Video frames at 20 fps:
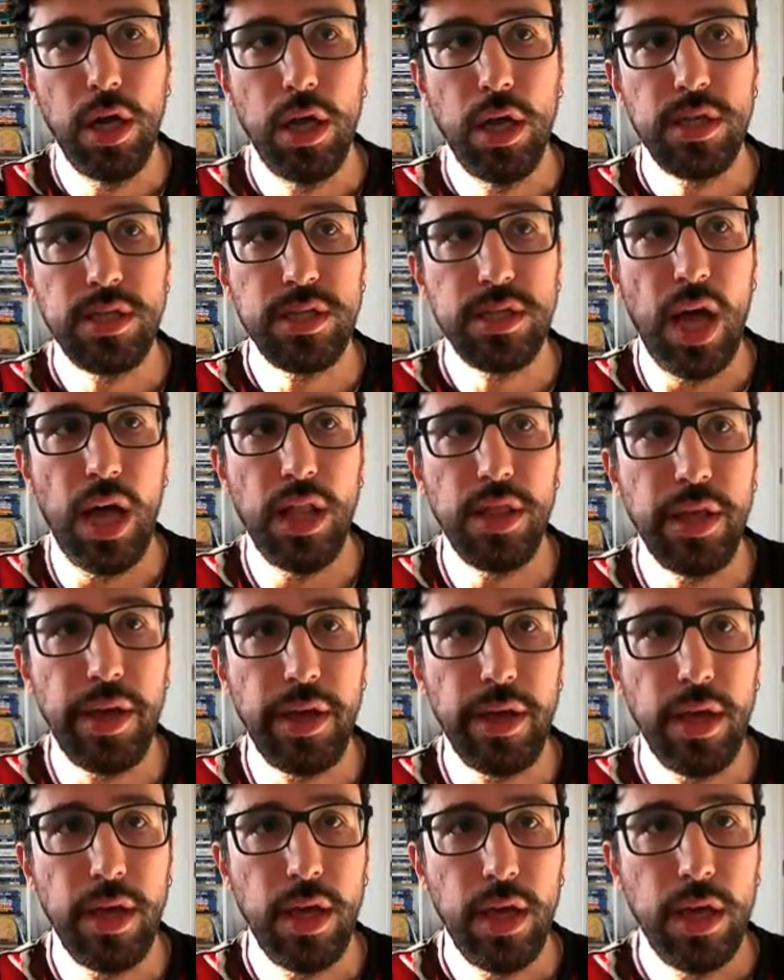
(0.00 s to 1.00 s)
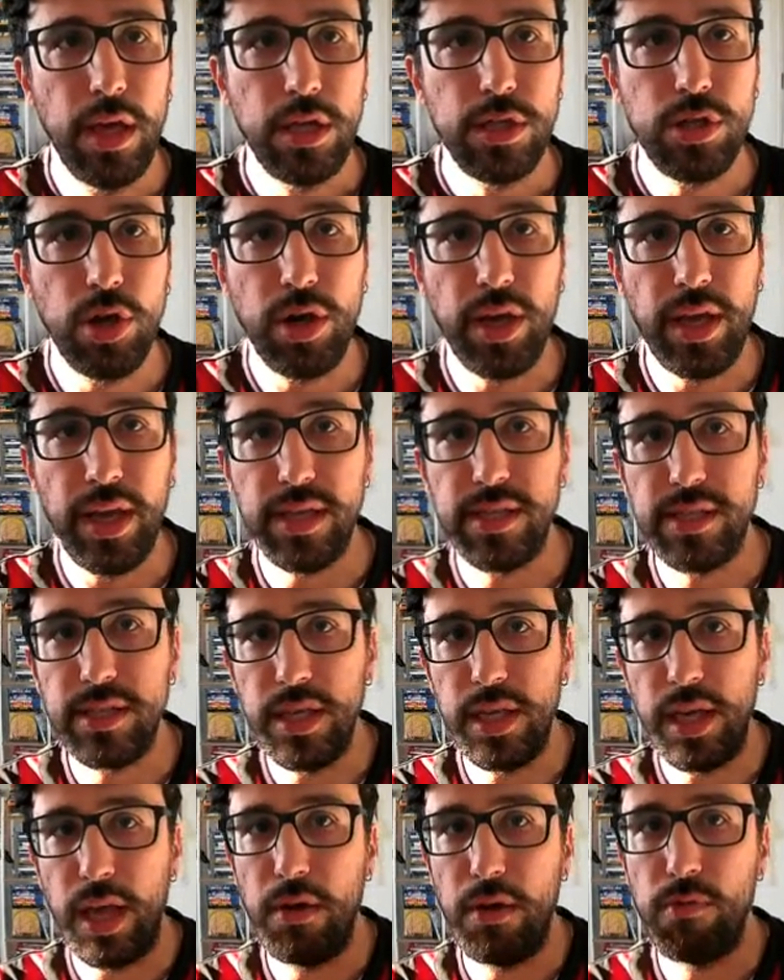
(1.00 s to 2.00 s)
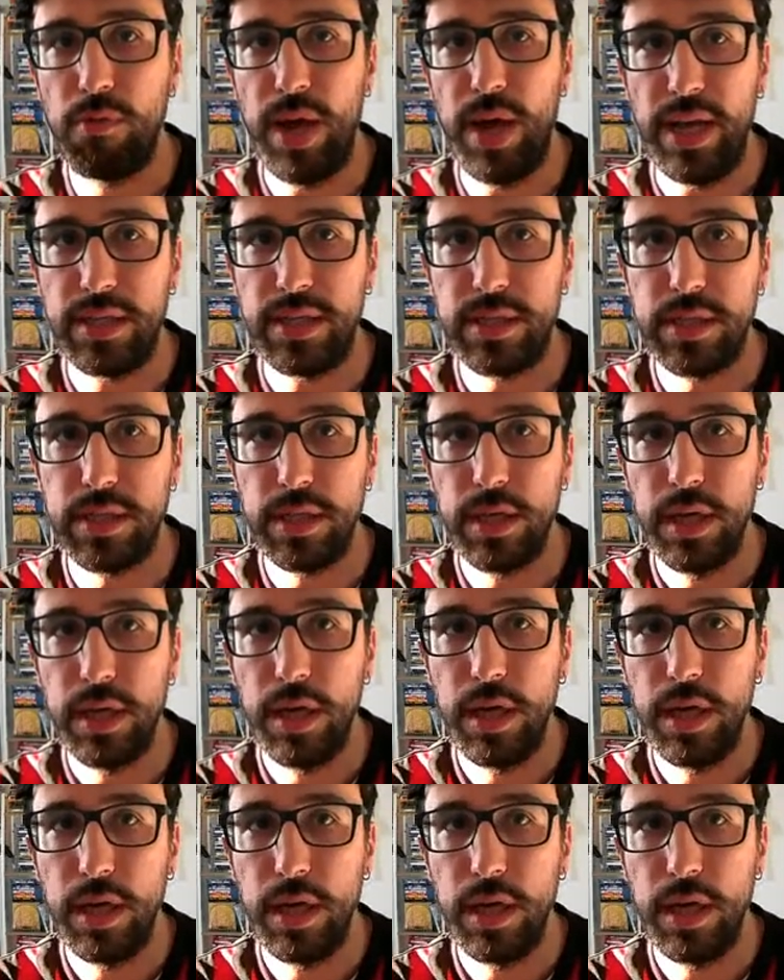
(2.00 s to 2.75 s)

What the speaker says: Sunday so KC can rest.